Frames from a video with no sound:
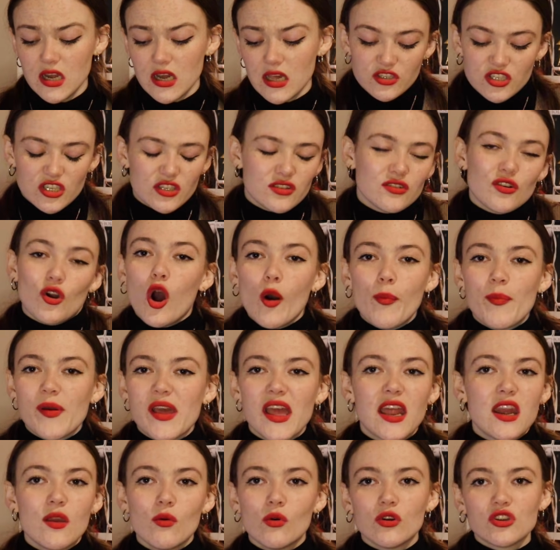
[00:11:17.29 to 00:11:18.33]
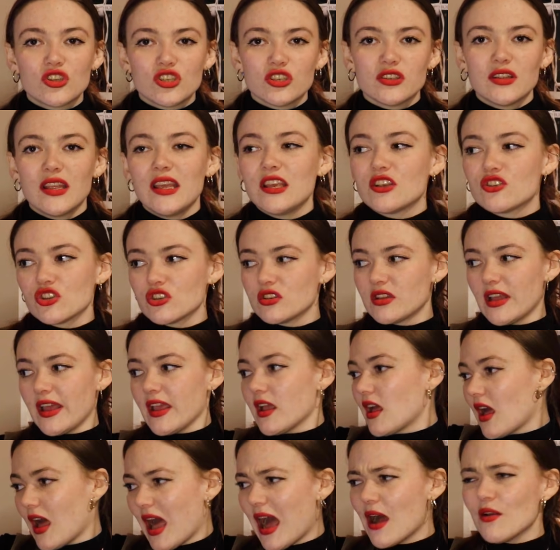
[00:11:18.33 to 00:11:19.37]
She doesn't copy anyone, she doesn't, it's just
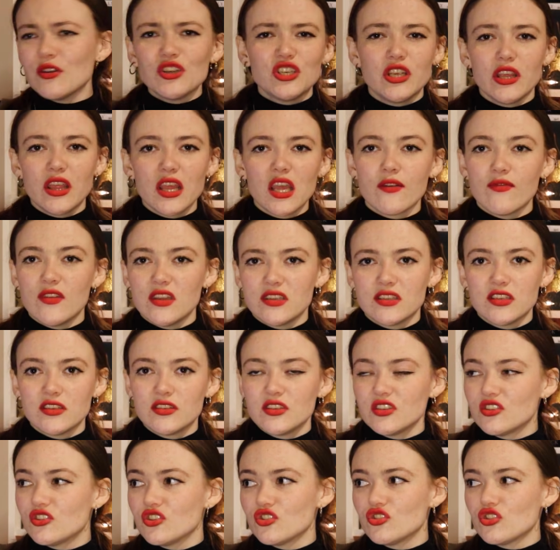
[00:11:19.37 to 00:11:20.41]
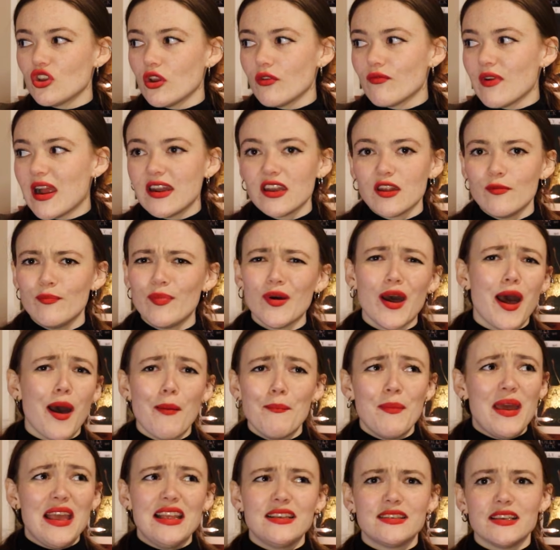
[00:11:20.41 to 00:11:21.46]
like, how does she think of this? This is just so random, but
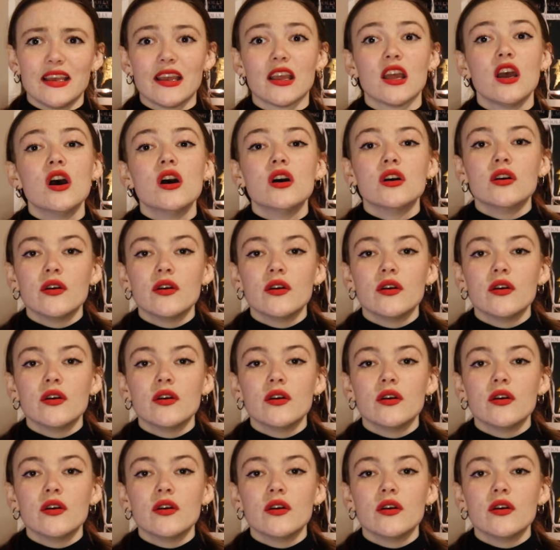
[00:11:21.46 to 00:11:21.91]
amazing.